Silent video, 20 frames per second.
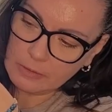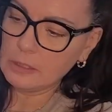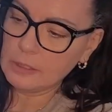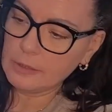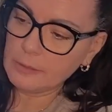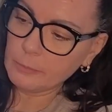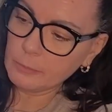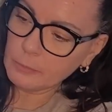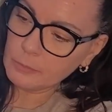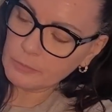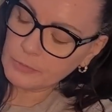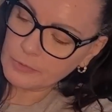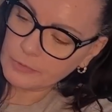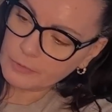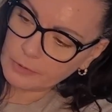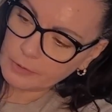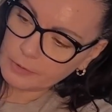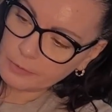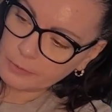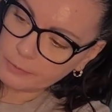the roots
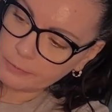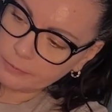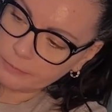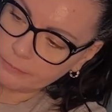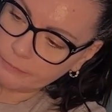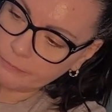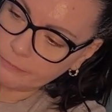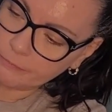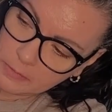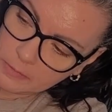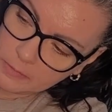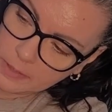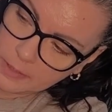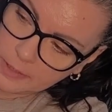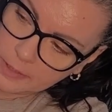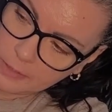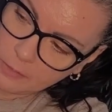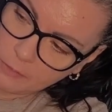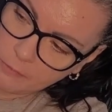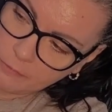are
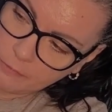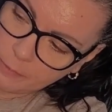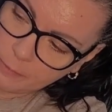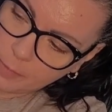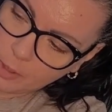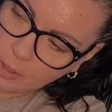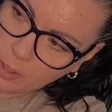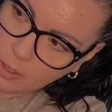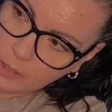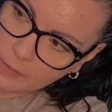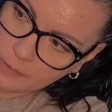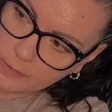taking over the pot.